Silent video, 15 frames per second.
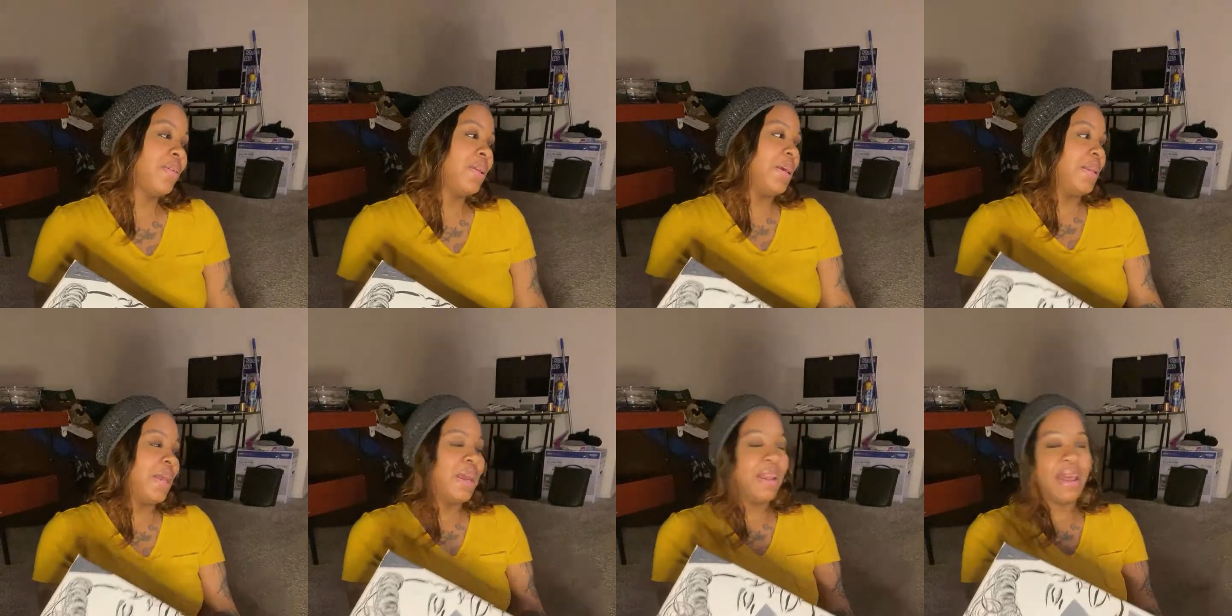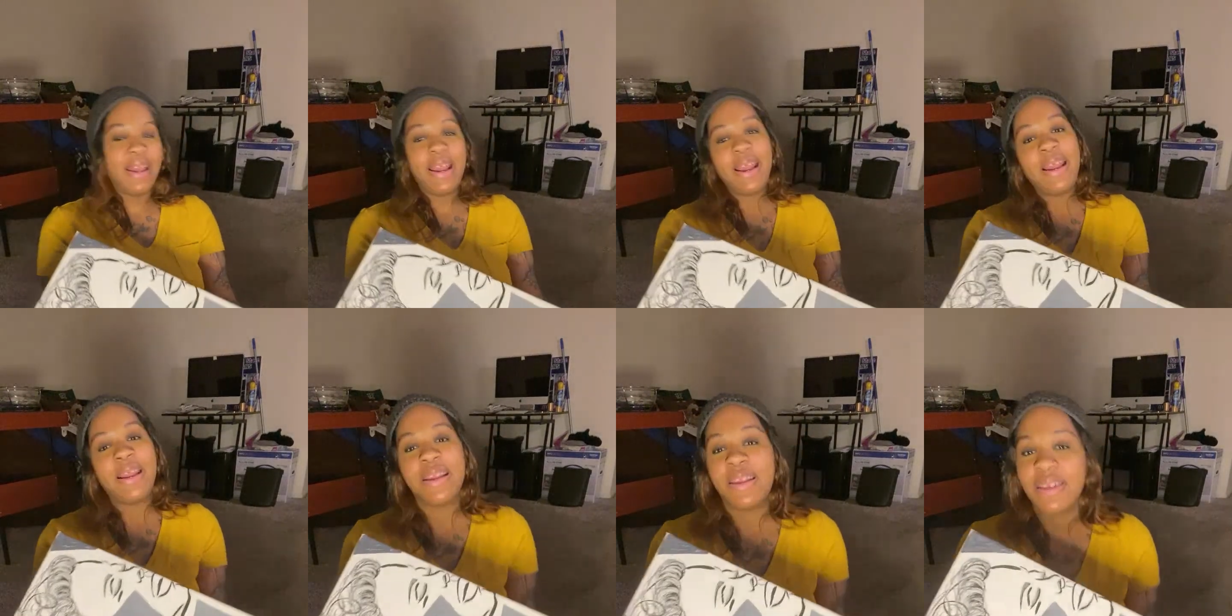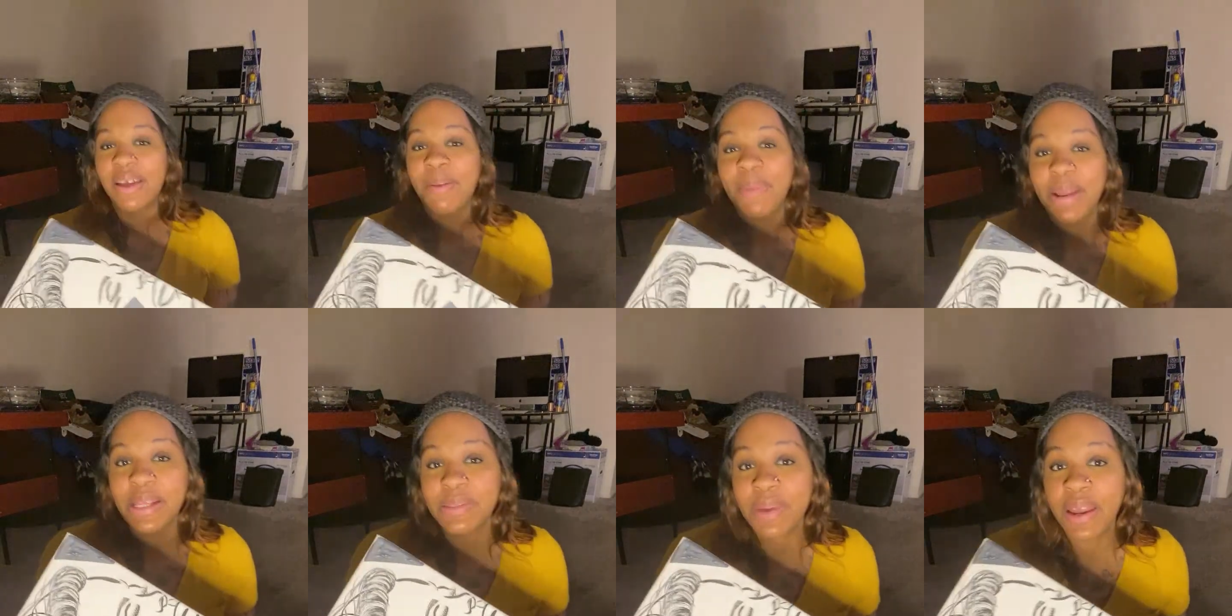And they need to look up
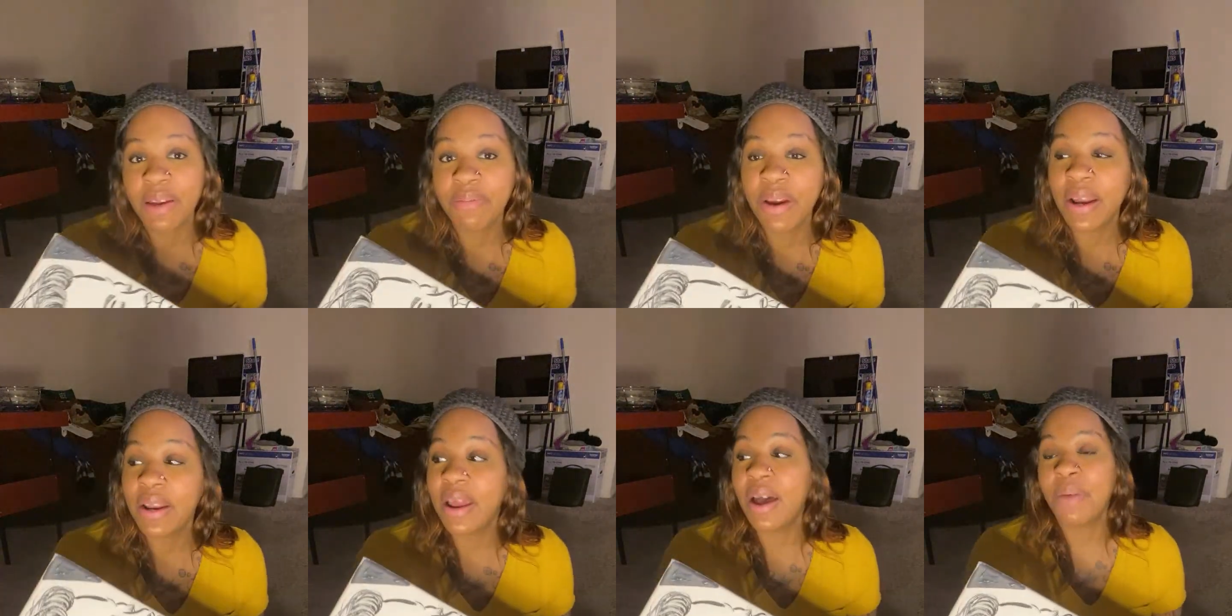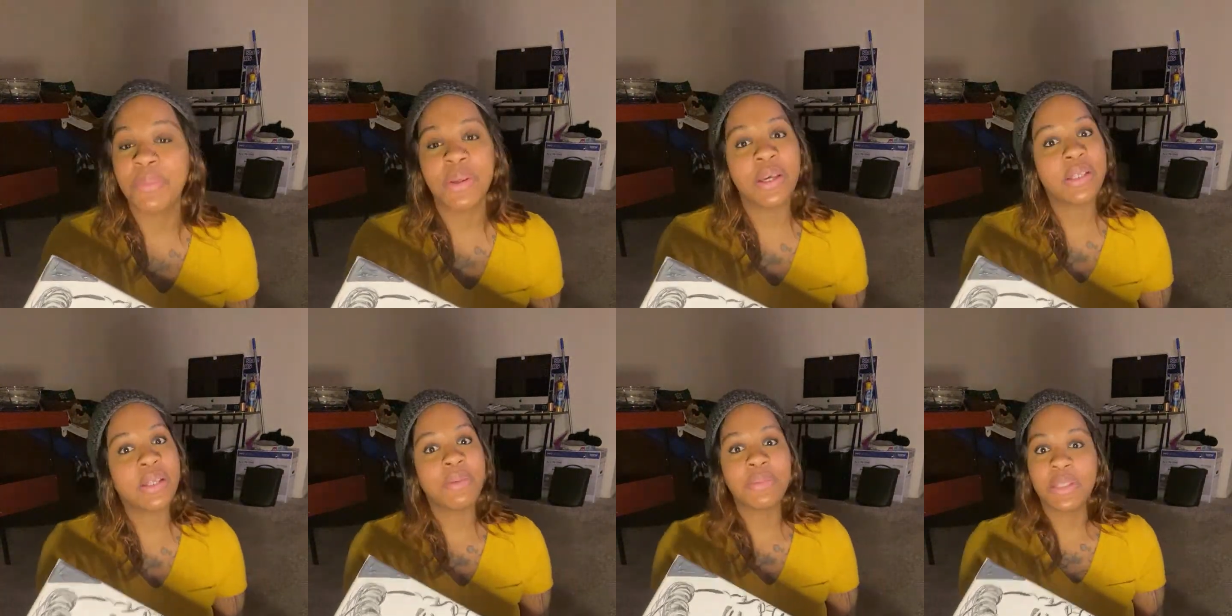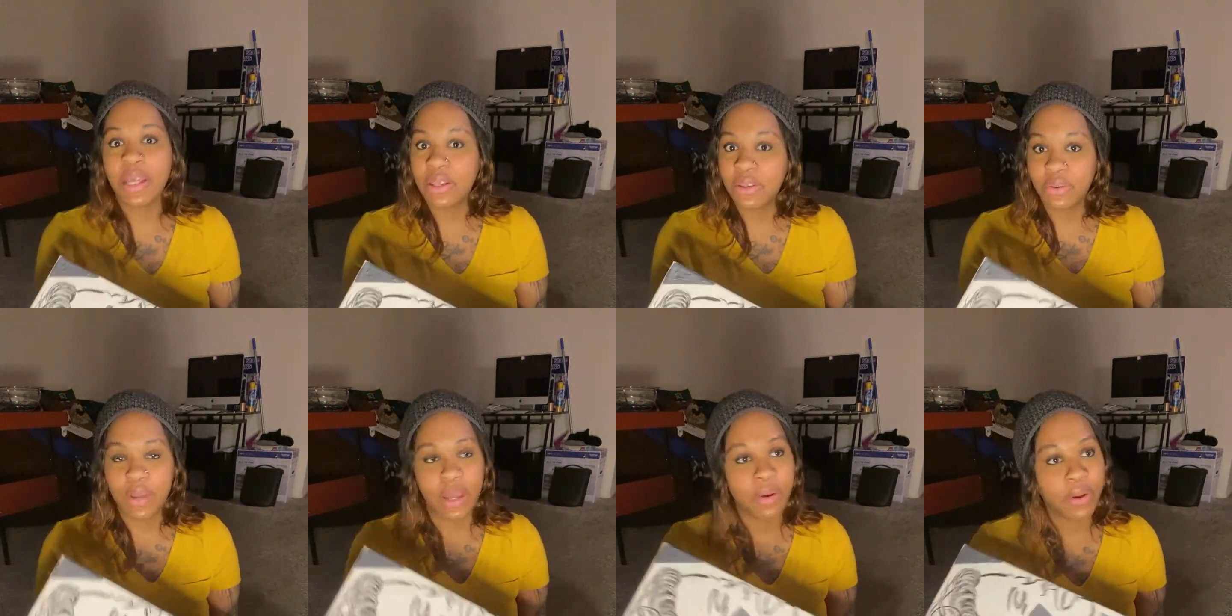at this painting right now because I'm telling
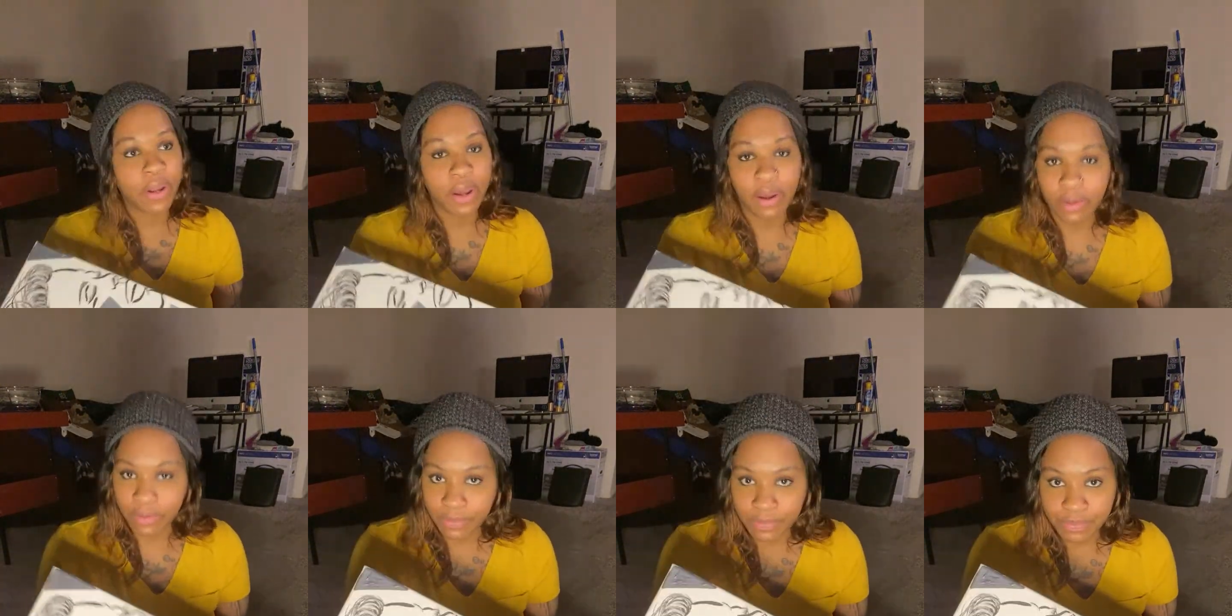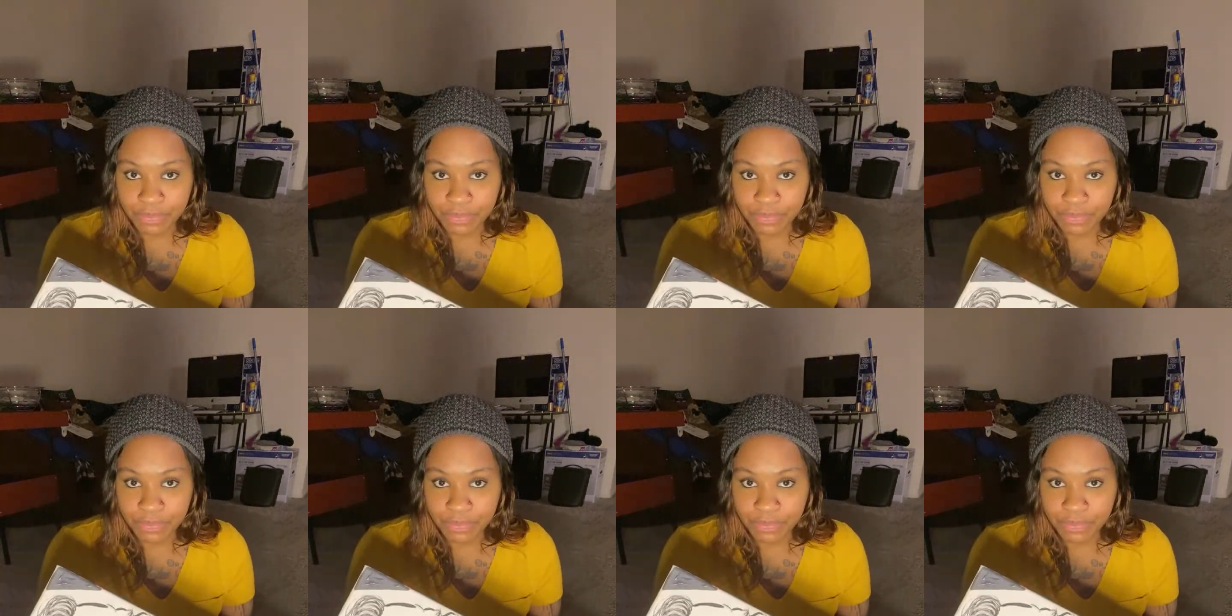you they on the go.